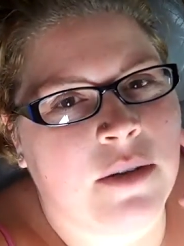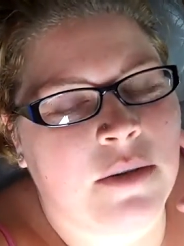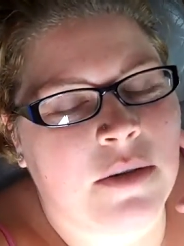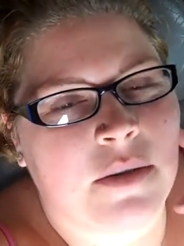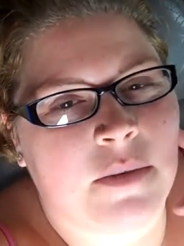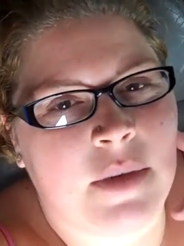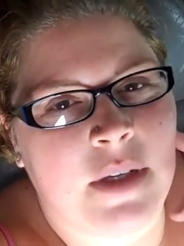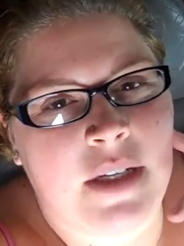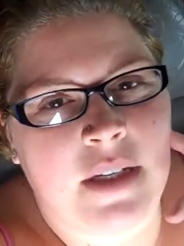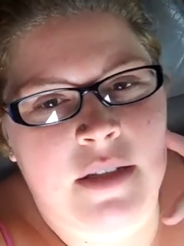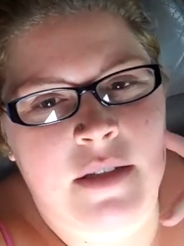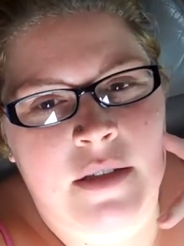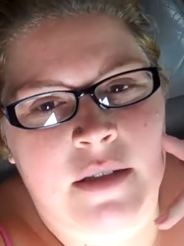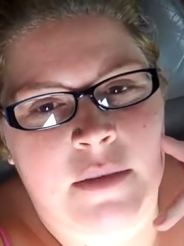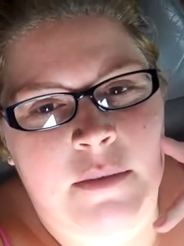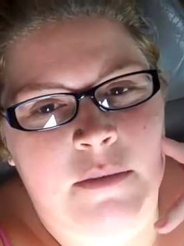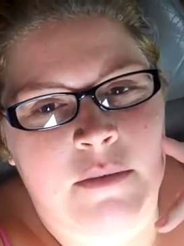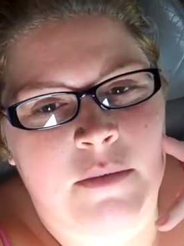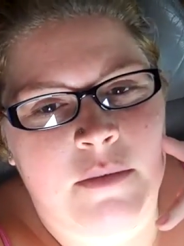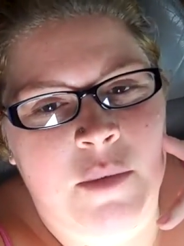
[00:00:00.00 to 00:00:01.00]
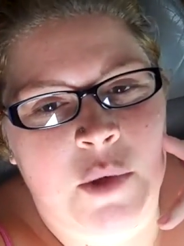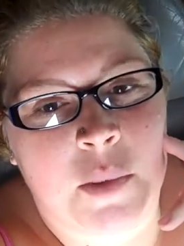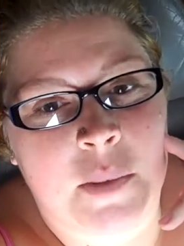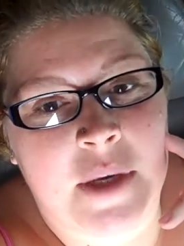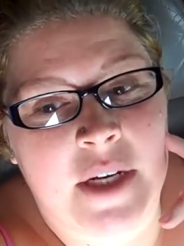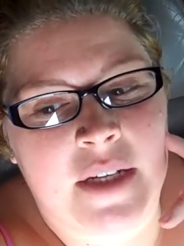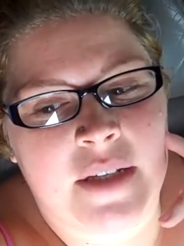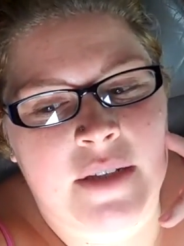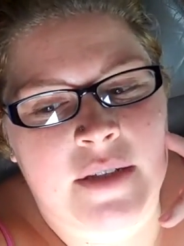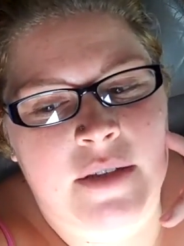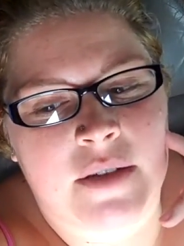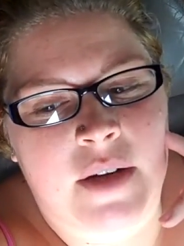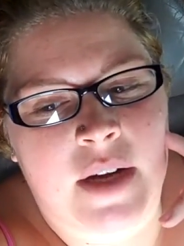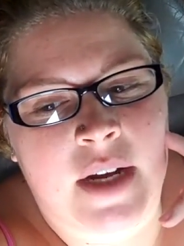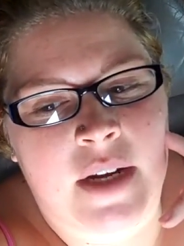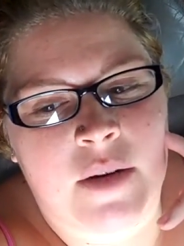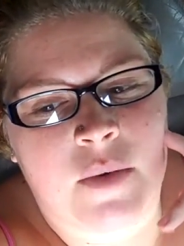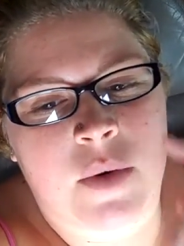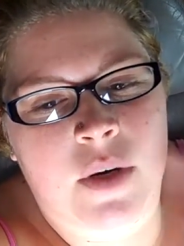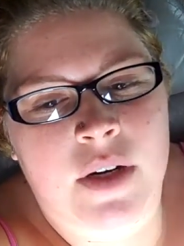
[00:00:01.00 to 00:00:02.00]
so we need some more money, so I
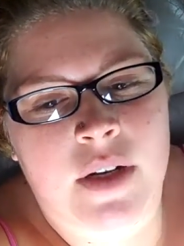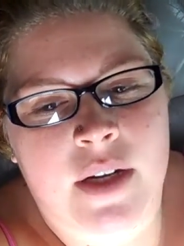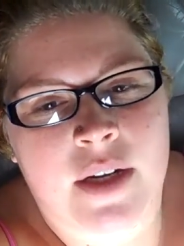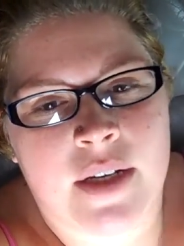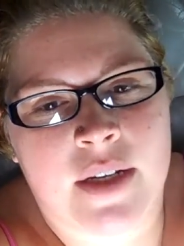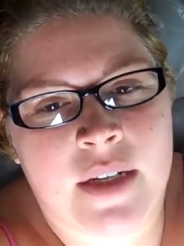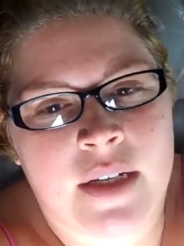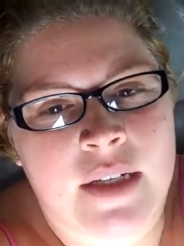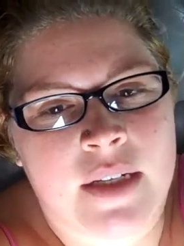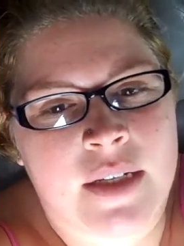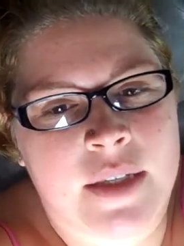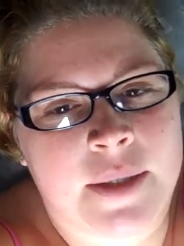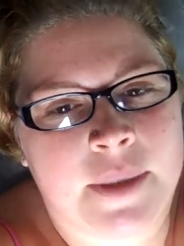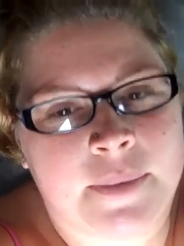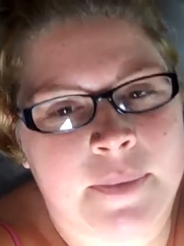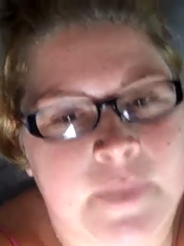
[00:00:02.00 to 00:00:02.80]
had to work. And